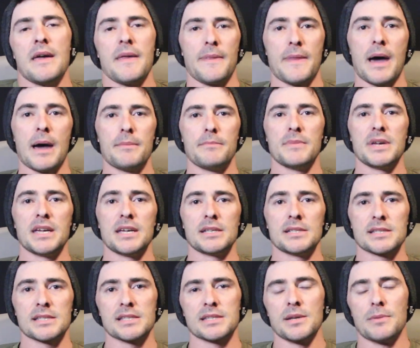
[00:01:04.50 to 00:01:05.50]
That
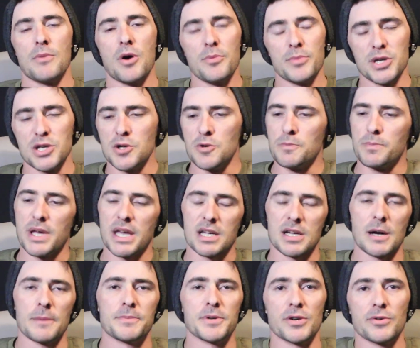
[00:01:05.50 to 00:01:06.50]
means the moment you
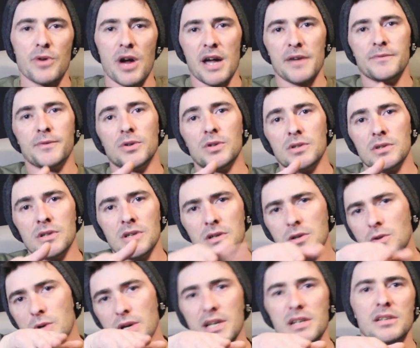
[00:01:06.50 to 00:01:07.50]
pick up your rifle,
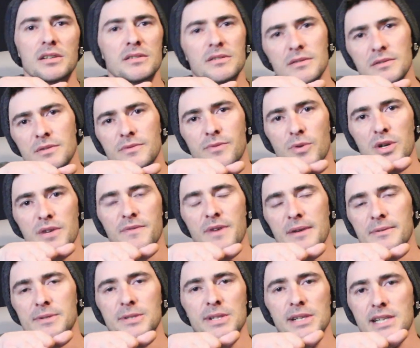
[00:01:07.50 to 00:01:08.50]
quick
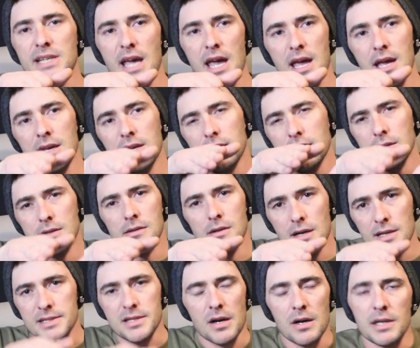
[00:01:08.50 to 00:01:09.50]
45-degree cant, you're
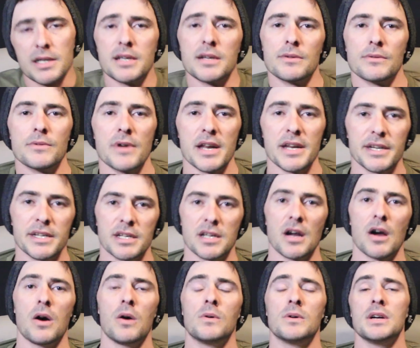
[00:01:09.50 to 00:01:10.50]
on target, ready to
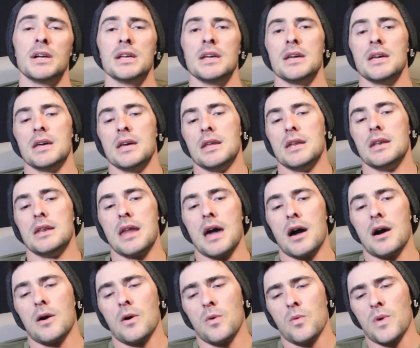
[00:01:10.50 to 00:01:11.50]
go.
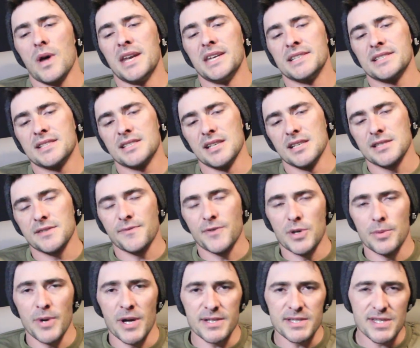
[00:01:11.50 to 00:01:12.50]
Now when it sits
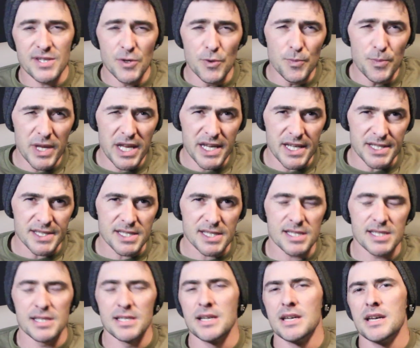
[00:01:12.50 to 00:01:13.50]
for about 2
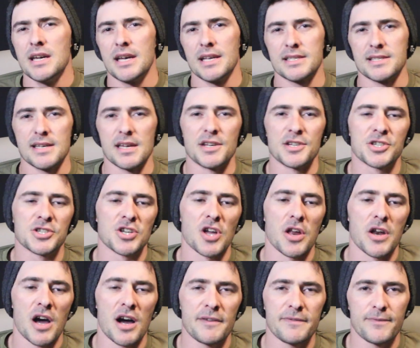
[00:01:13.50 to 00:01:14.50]
minutes, it's going to
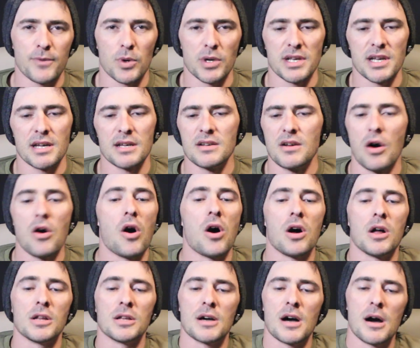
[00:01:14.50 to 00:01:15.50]
shut off for you,
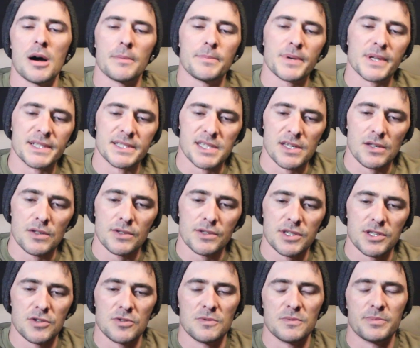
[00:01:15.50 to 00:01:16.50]
all up until
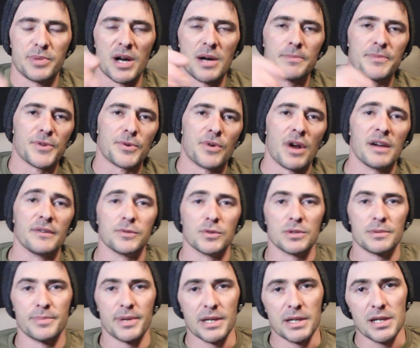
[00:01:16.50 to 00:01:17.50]
you bump the rifle
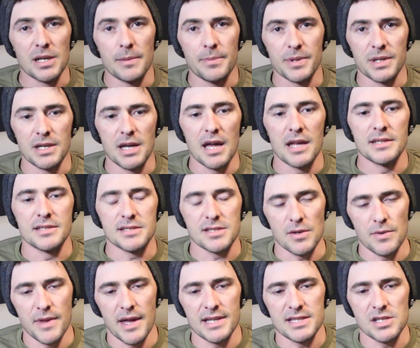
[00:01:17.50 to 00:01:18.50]
or pick it up again. So
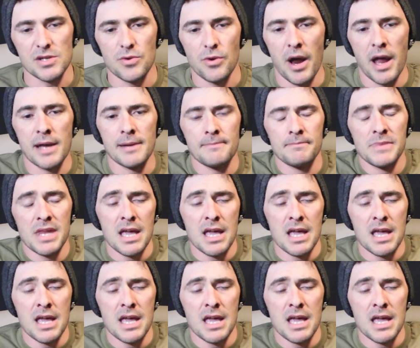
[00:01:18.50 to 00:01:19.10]
that's great.